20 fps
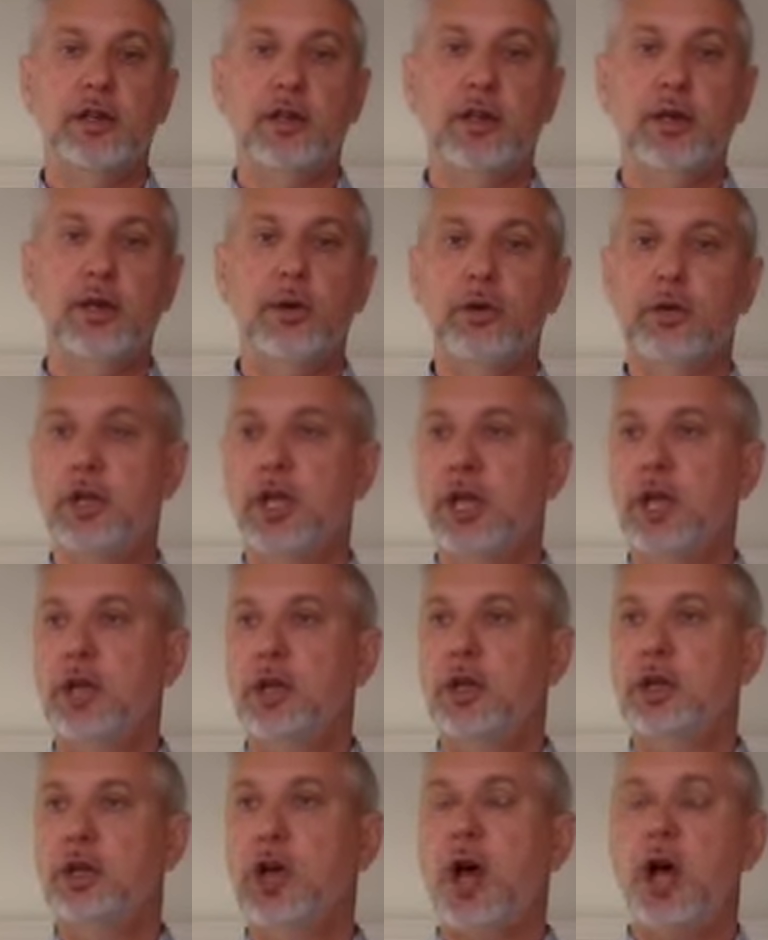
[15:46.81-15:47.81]
You don't
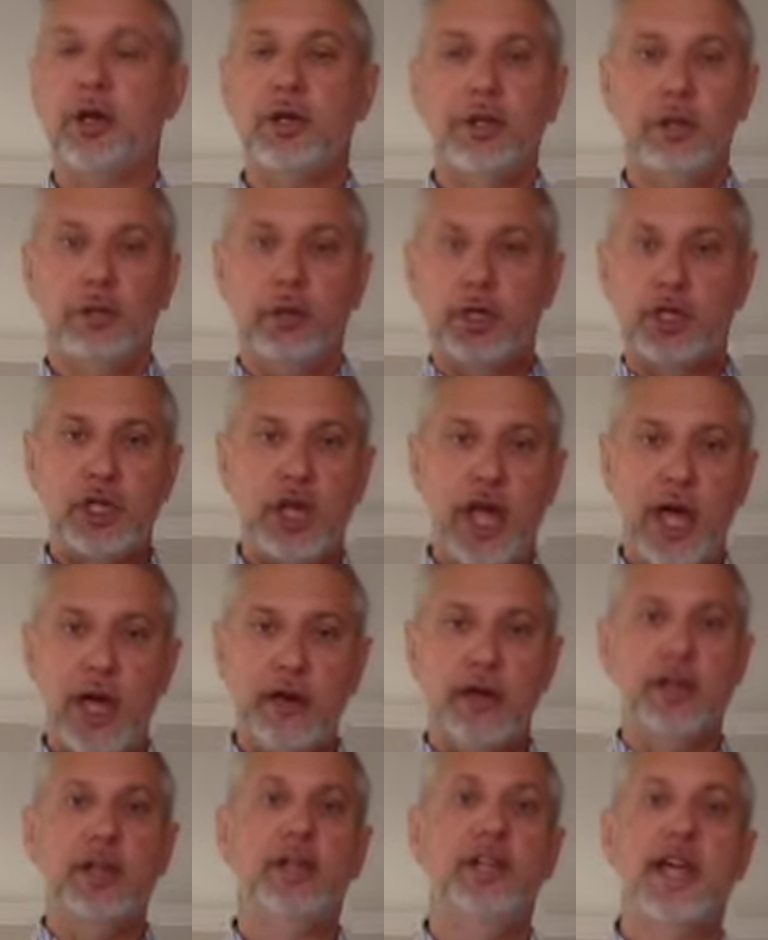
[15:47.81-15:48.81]
talk to a child
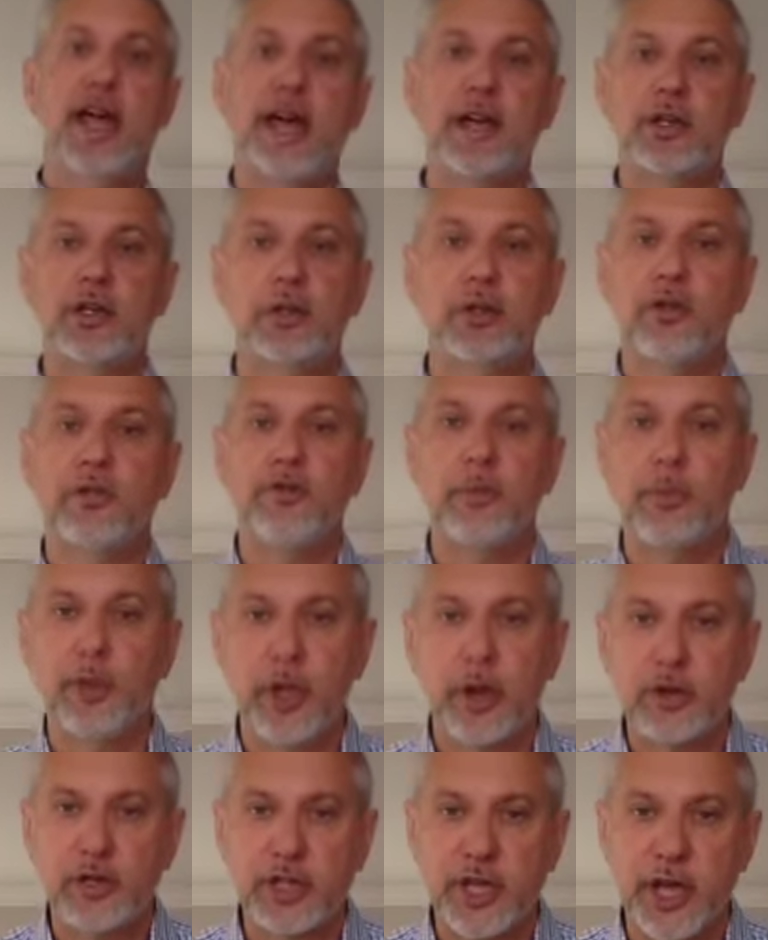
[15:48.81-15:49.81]
and attach to them from the
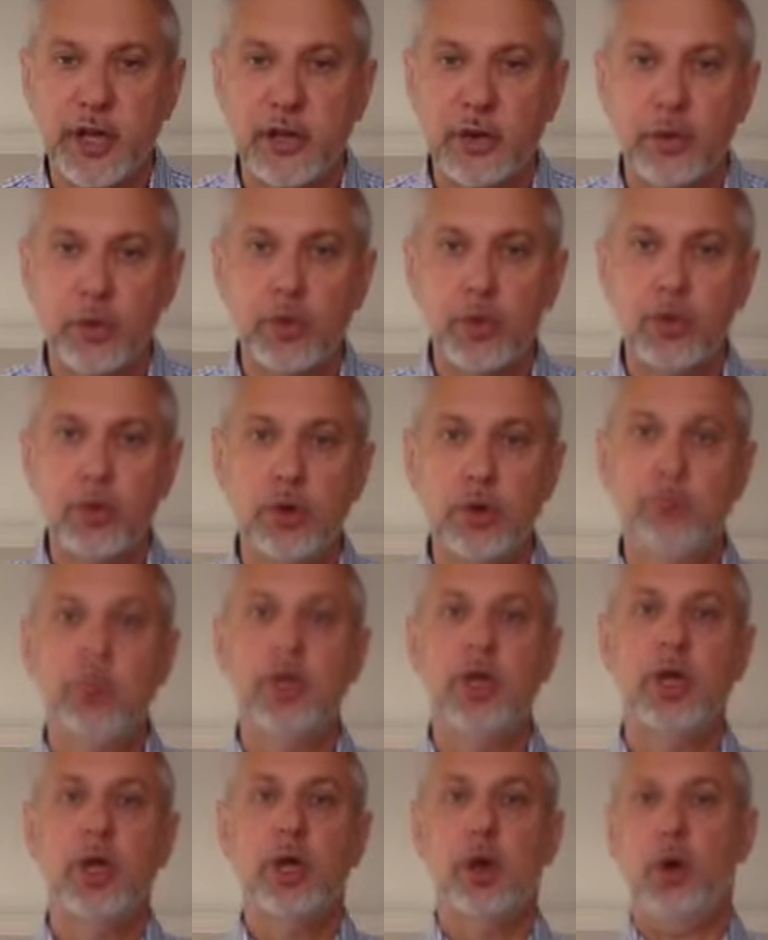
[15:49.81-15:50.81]
other side of the room
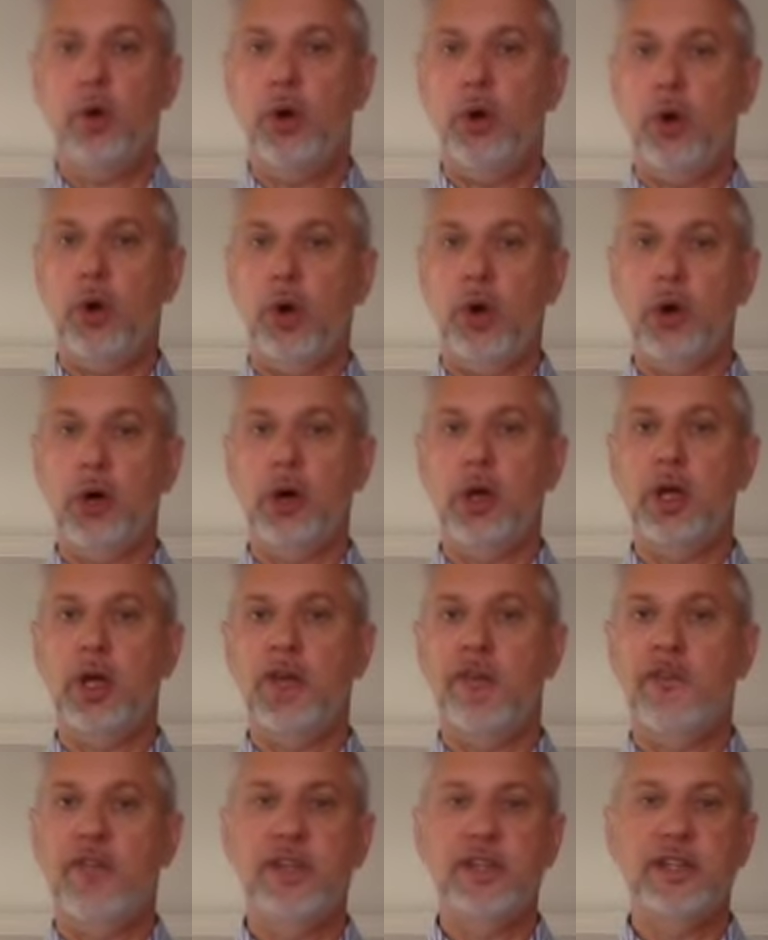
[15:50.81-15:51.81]
or
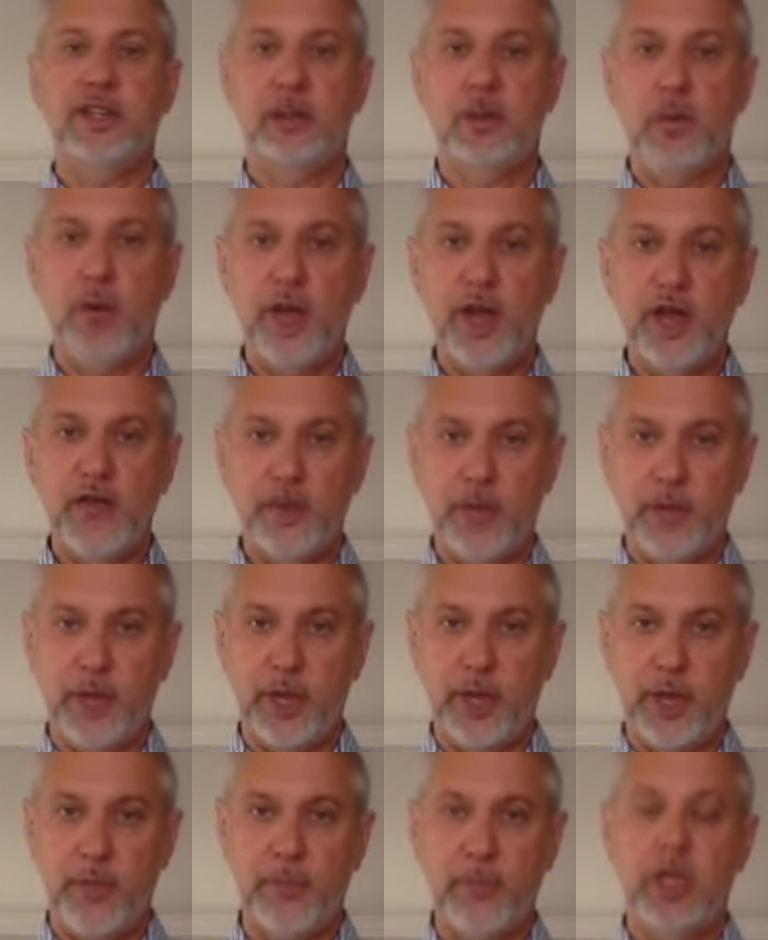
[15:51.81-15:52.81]
facing away from
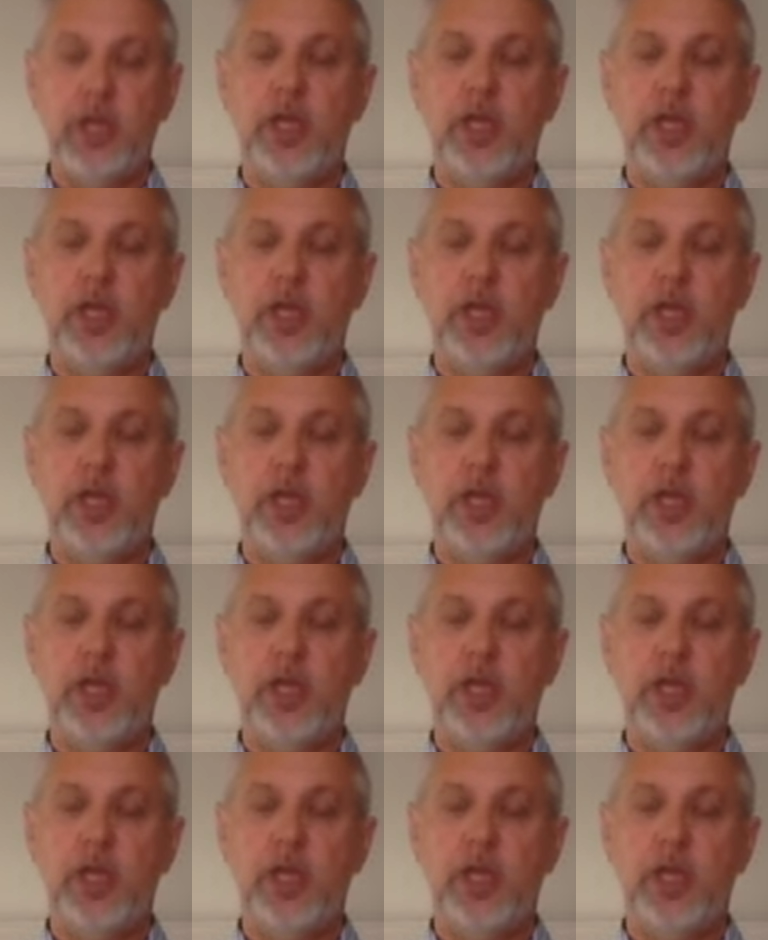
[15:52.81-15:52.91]
them.